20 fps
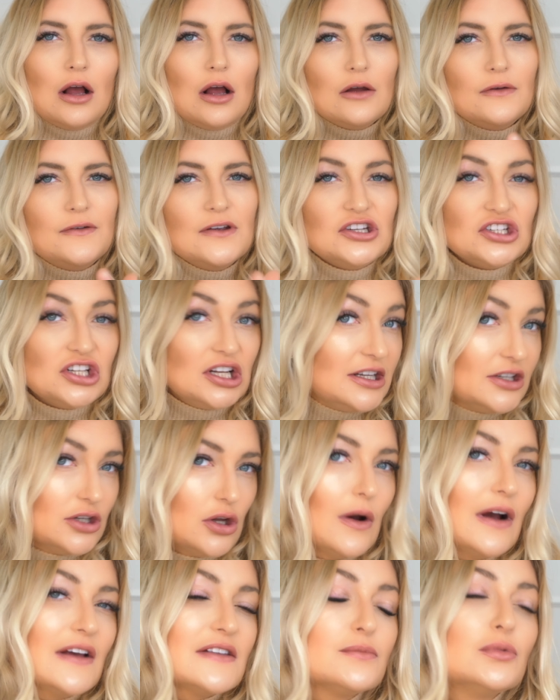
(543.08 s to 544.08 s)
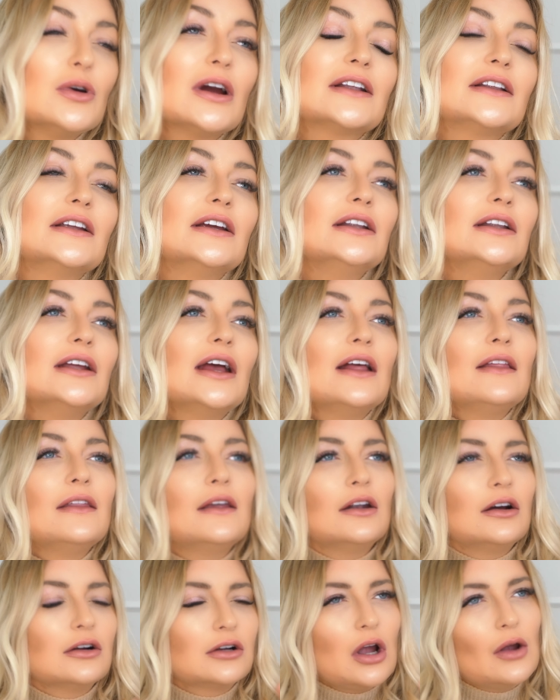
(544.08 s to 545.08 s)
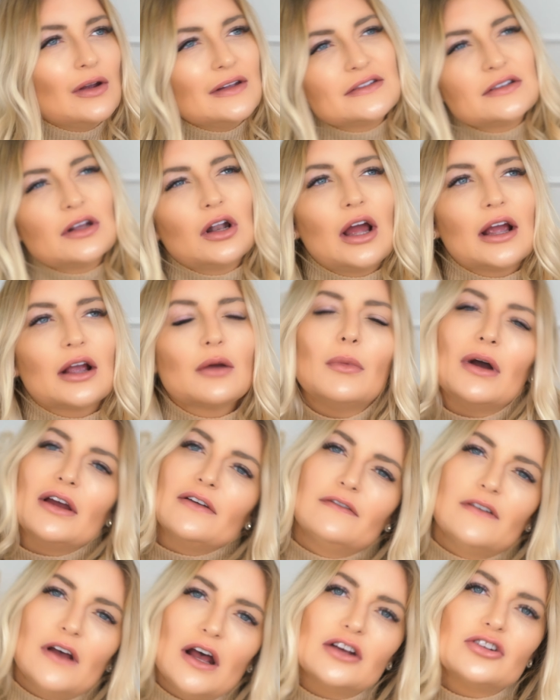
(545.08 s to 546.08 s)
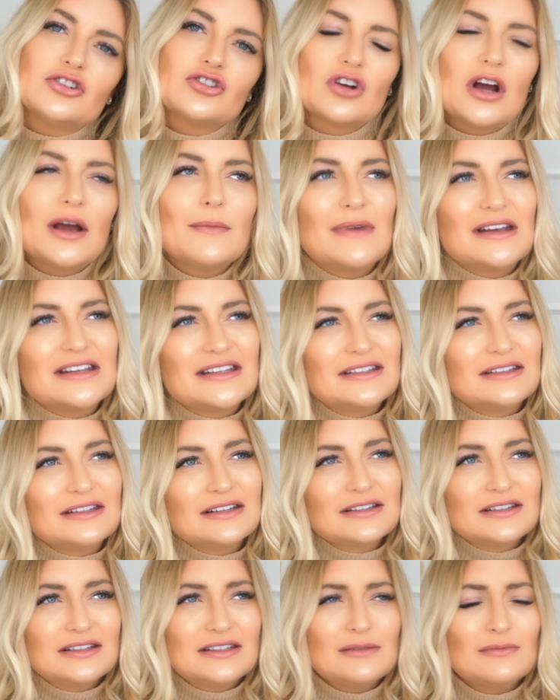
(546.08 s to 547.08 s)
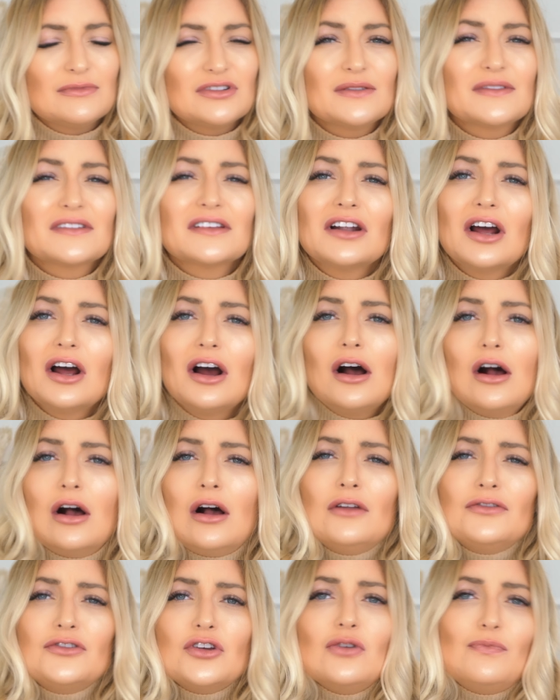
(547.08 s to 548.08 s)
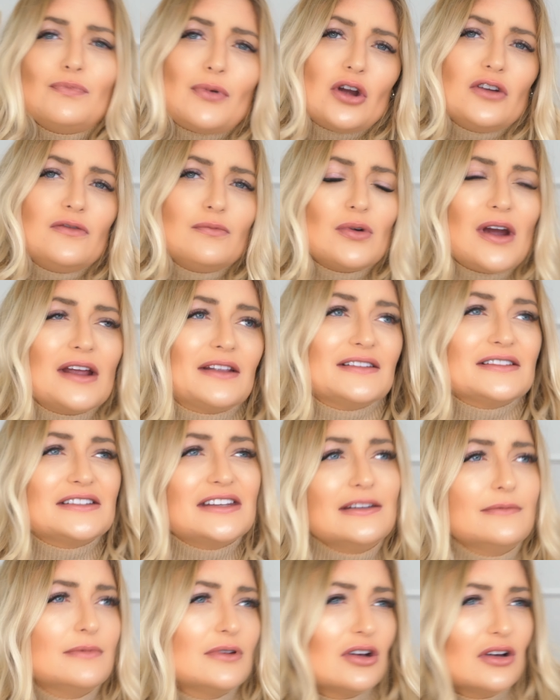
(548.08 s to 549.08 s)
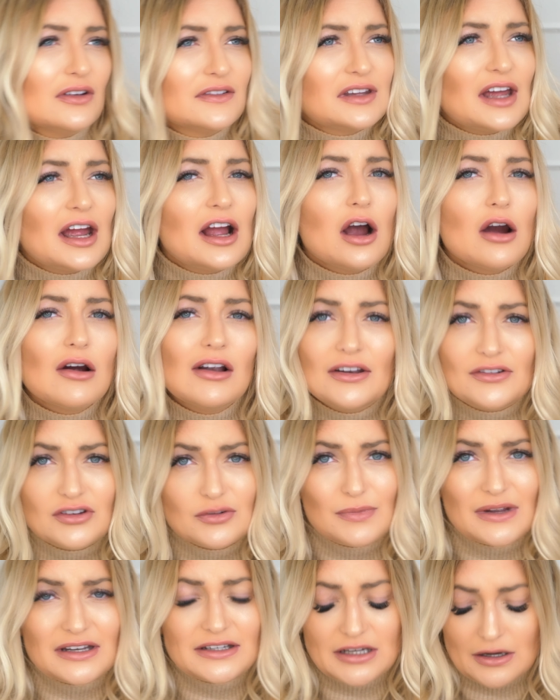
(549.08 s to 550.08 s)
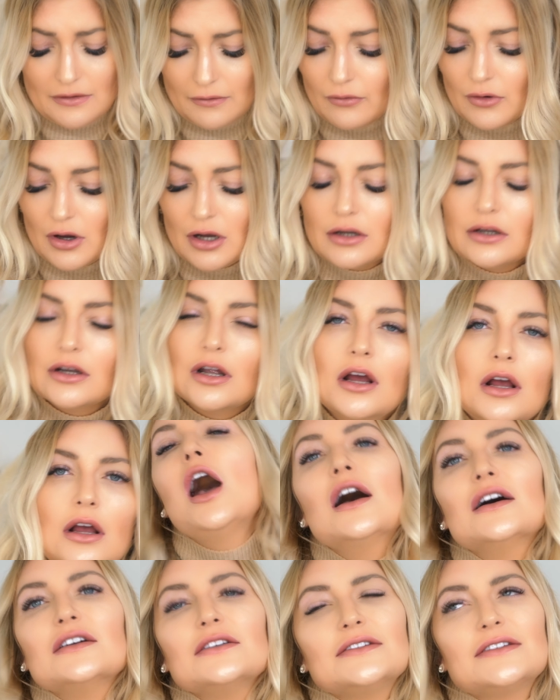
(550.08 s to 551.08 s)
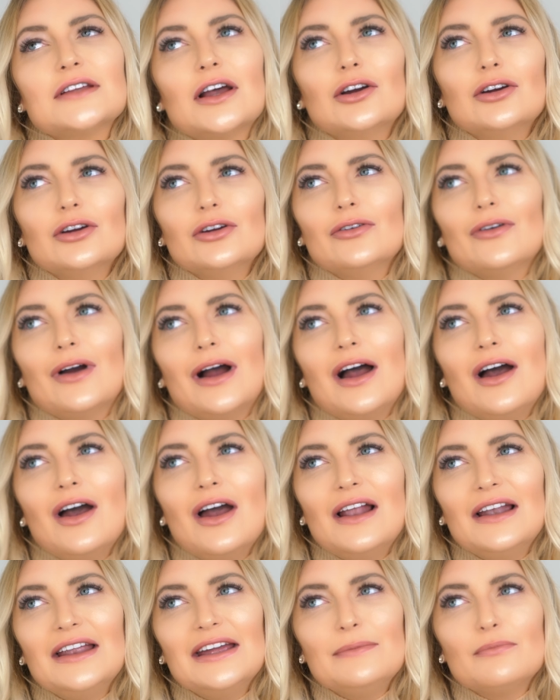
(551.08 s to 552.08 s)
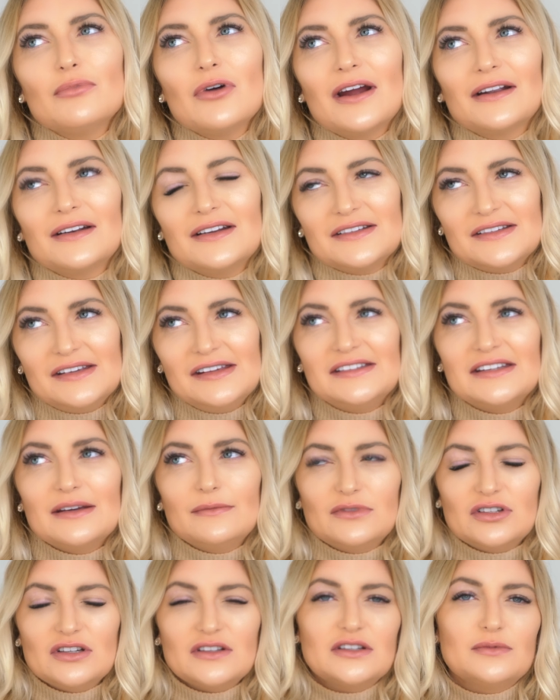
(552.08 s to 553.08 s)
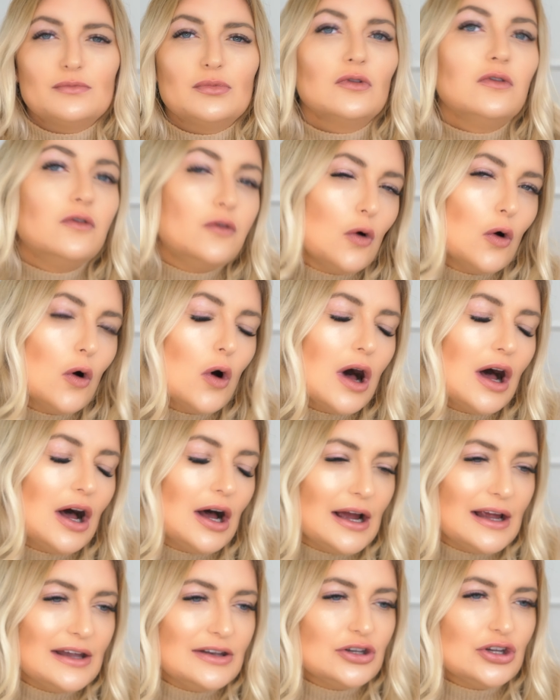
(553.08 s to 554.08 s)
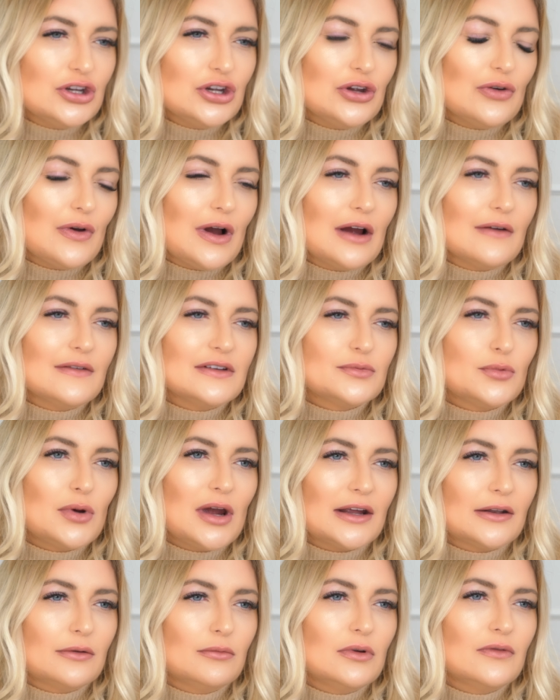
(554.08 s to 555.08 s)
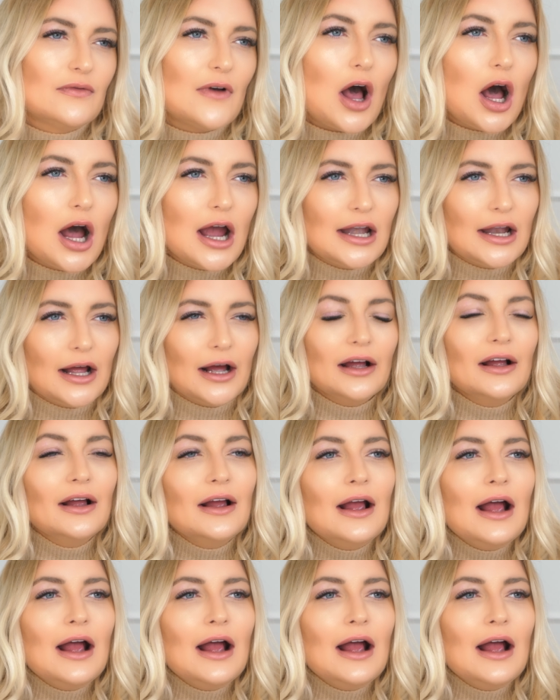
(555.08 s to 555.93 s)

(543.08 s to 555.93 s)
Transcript: officially knew I was pregnant, and then I'll go into like my first trimester symptoms, and I'll do both pregnancies because they are a little bit different. So early pregnancy symptoms before I knew I was pregnant with Isla.